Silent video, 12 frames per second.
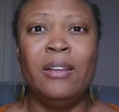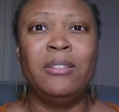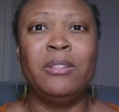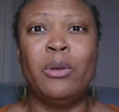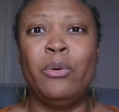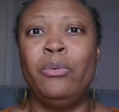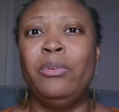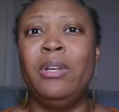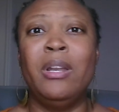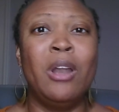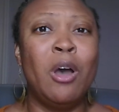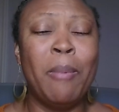So
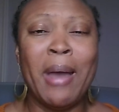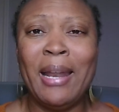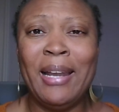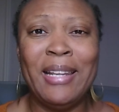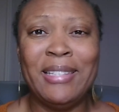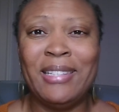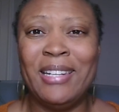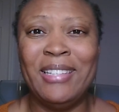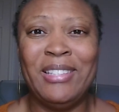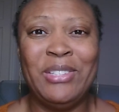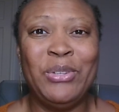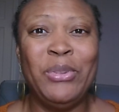nobody listening
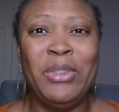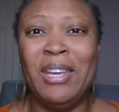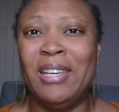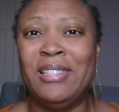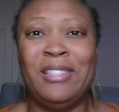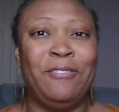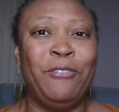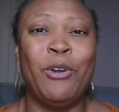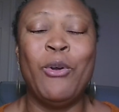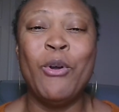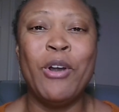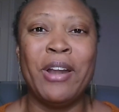to this
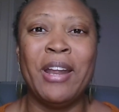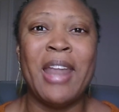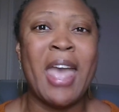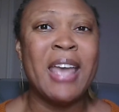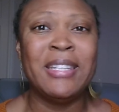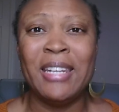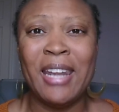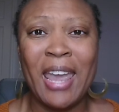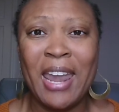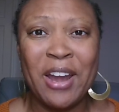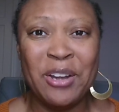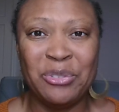recording has any
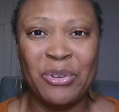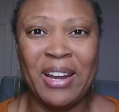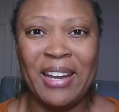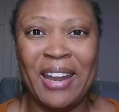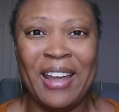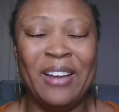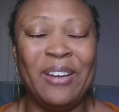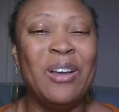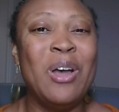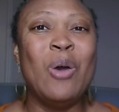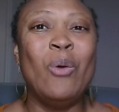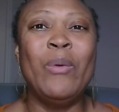heirs right now.
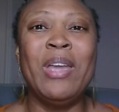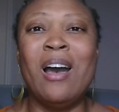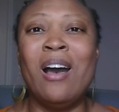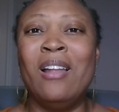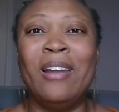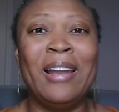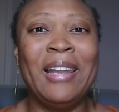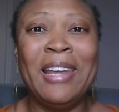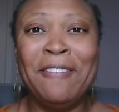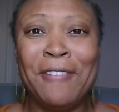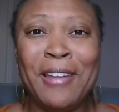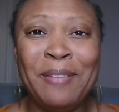We all are
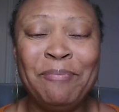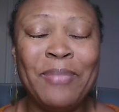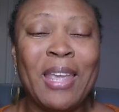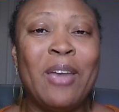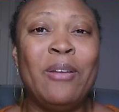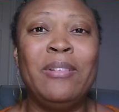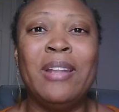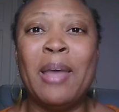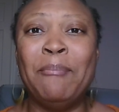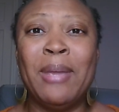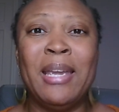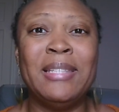living, and
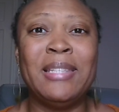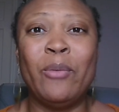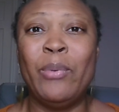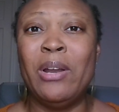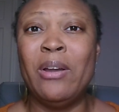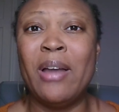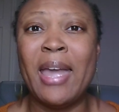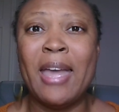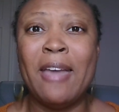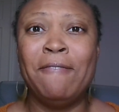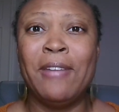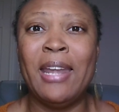that means that we don't
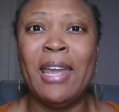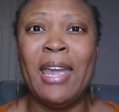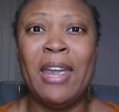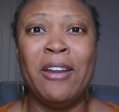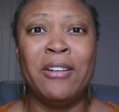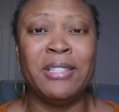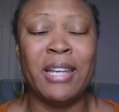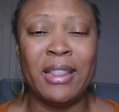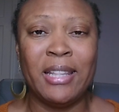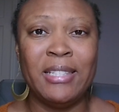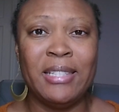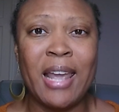have any heirs at
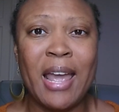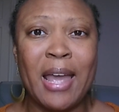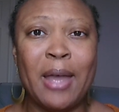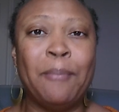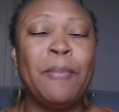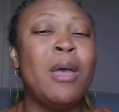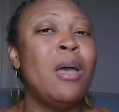this time.